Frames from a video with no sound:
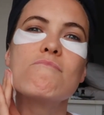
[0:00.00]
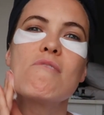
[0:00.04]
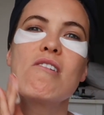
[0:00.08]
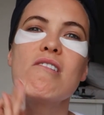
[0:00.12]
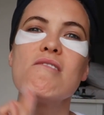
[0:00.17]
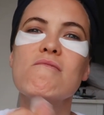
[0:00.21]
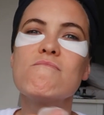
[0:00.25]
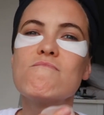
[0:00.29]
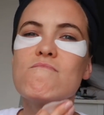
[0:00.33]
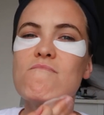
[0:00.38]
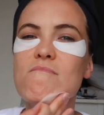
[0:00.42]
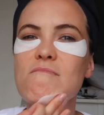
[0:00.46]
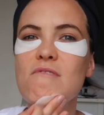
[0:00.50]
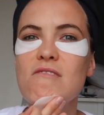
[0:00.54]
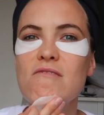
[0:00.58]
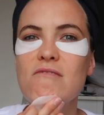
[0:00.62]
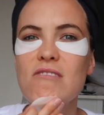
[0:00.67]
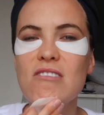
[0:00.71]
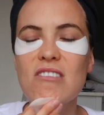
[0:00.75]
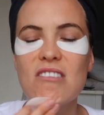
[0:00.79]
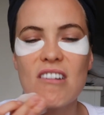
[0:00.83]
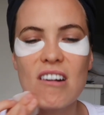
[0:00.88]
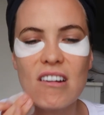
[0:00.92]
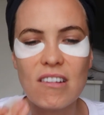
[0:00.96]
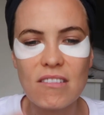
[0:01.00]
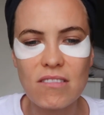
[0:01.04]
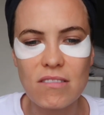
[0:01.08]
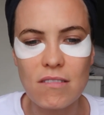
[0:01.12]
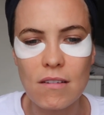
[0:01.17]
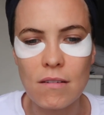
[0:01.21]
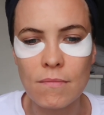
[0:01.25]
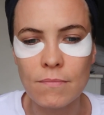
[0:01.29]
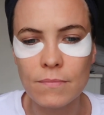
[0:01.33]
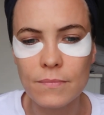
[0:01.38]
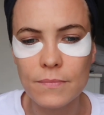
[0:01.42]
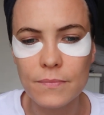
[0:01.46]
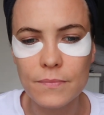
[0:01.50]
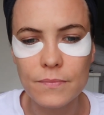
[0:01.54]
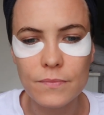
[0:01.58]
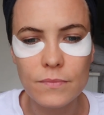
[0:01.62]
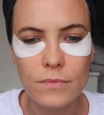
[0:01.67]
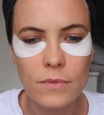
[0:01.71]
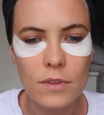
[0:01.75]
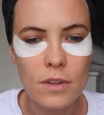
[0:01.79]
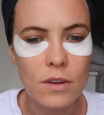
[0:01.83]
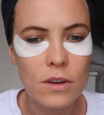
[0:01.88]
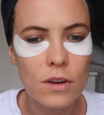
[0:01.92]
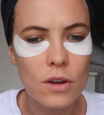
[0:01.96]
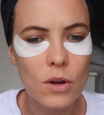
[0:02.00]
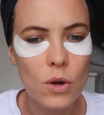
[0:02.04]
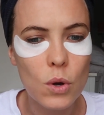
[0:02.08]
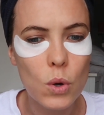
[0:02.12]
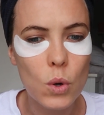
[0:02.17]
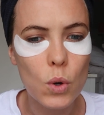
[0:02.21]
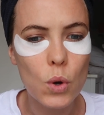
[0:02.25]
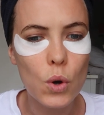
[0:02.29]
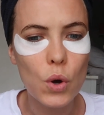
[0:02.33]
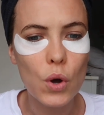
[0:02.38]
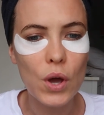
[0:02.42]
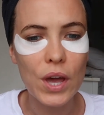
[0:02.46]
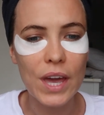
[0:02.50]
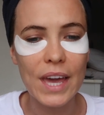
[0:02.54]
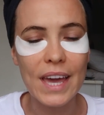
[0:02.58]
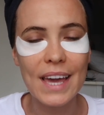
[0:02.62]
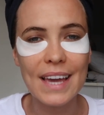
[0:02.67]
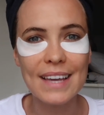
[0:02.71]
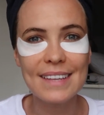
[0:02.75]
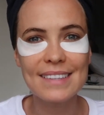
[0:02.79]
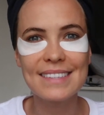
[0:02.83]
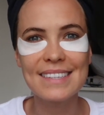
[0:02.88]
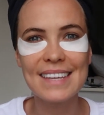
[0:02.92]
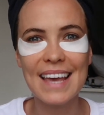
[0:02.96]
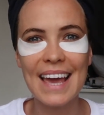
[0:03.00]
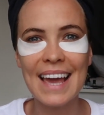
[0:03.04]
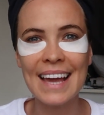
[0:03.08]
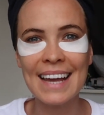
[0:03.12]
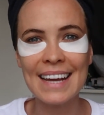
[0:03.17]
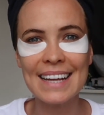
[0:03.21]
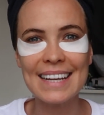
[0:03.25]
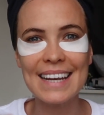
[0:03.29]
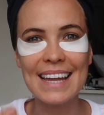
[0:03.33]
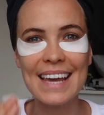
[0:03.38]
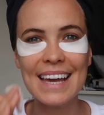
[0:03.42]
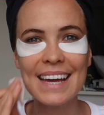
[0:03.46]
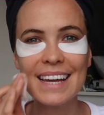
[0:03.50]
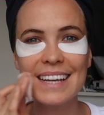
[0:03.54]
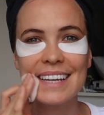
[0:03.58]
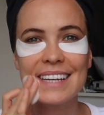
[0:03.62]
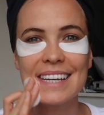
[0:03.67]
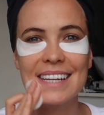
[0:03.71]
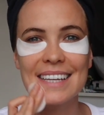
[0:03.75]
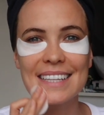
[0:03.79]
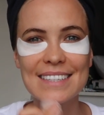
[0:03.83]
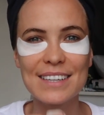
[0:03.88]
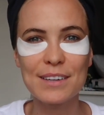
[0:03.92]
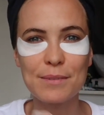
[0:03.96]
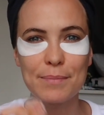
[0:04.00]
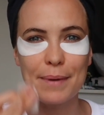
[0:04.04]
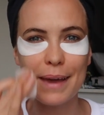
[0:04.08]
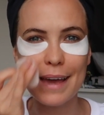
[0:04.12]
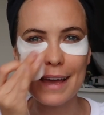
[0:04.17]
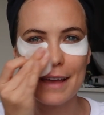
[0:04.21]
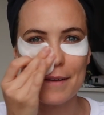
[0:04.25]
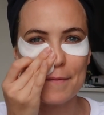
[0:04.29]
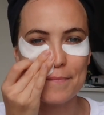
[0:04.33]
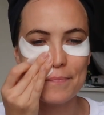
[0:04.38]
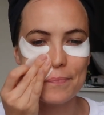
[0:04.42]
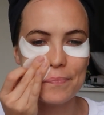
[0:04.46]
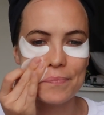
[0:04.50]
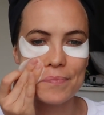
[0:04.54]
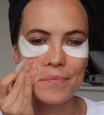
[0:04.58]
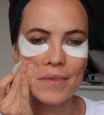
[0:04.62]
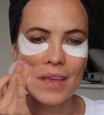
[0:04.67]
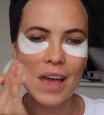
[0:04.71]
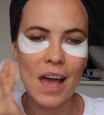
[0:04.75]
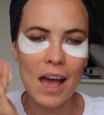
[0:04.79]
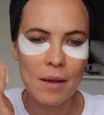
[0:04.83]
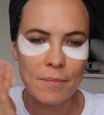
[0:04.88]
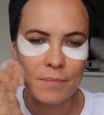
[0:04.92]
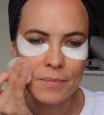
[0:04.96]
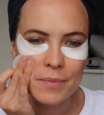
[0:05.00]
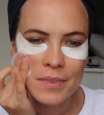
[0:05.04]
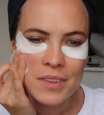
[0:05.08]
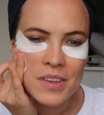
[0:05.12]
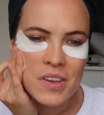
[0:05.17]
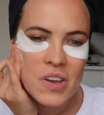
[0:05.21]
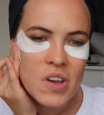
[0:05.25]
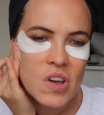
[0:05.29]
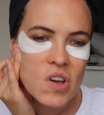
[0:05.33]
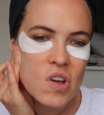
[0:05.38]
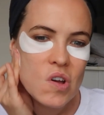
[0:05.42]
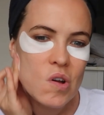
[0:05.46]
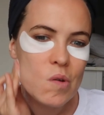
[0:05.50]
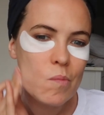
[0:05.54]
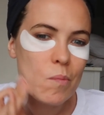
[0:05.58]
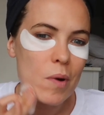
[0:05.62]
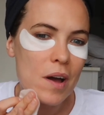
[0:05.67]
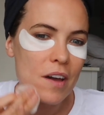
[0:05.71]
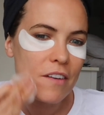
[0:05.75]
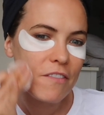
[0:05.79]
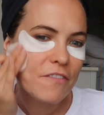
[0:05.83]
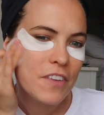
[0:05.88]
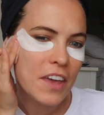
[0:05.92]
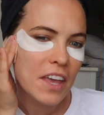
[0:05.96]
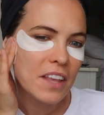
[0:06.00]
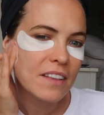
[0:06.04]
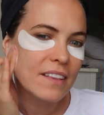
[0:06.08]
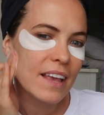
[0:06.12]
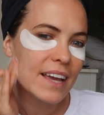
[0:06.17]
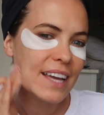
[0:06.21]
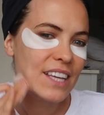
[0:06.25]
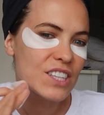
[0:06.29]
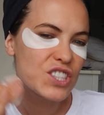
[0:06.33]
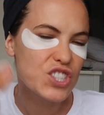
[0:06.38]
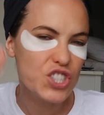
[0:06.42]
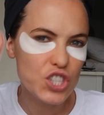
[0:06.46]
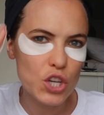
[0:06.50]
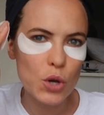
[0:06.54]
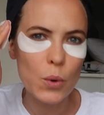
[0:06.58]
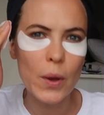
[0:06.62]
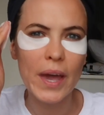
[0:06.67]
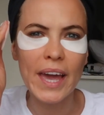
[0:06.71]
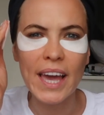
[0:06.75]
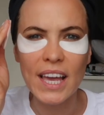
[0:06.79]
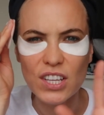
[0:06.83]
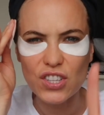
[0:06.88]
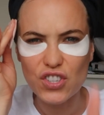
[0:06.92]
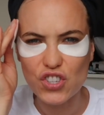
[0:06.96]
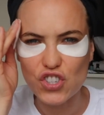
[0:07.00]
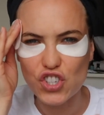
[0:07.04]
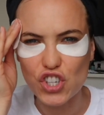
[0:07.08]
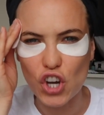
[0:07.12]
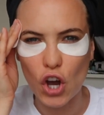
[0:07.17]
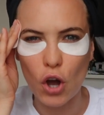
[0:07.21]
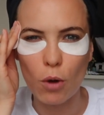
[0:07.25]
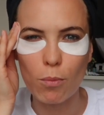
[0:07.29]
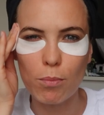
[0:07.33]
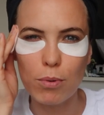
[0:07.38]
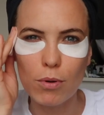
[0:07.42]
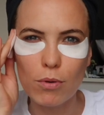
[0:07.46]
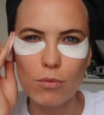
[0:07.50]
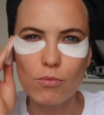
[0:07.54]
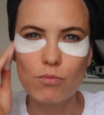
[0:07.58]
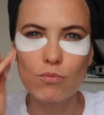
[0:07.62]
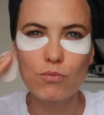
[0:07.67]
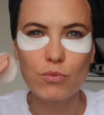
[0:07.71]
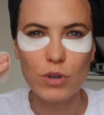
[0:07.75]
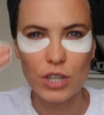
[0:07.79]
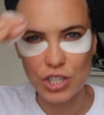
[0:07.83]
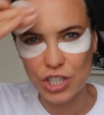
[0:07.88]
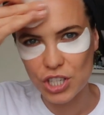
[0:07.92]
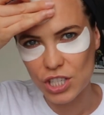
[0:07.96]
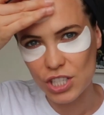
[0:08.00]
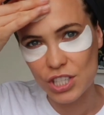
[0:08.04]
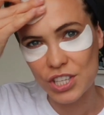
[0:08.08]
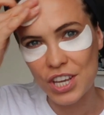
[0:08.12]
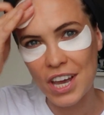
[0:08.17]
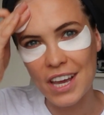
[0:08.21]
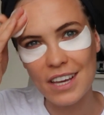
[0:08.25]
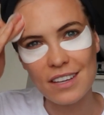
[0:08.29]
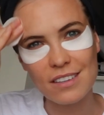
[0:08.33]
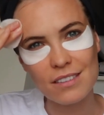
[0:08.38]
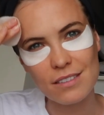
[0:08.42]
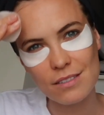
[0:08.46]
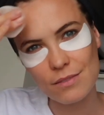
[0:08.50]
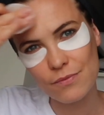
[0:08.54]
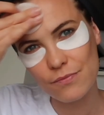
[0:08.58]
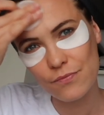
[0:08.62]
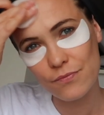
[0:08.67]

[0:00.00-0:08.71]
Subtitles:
Oh, I really like them. It is tingling a little bit, but it feels like it's doing its job, which is nice.